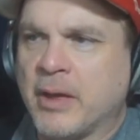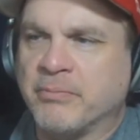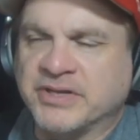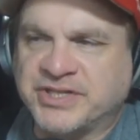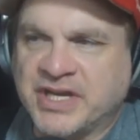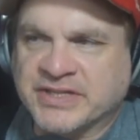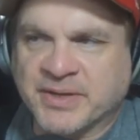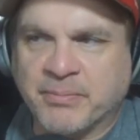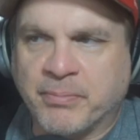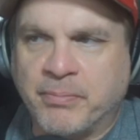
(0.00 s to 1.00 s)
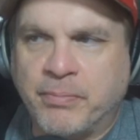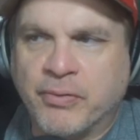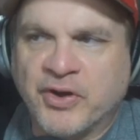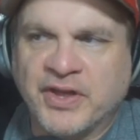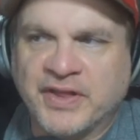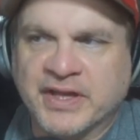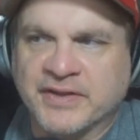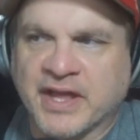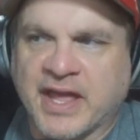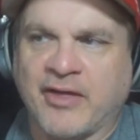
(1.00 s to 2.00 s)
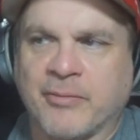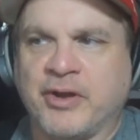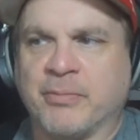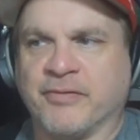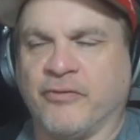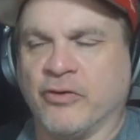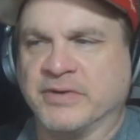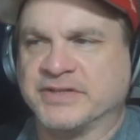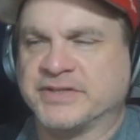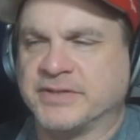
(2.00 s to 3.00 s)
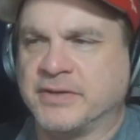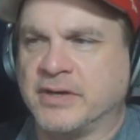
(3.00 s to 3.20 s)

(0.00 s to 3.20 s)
But she has a brilliantly calibrated performance.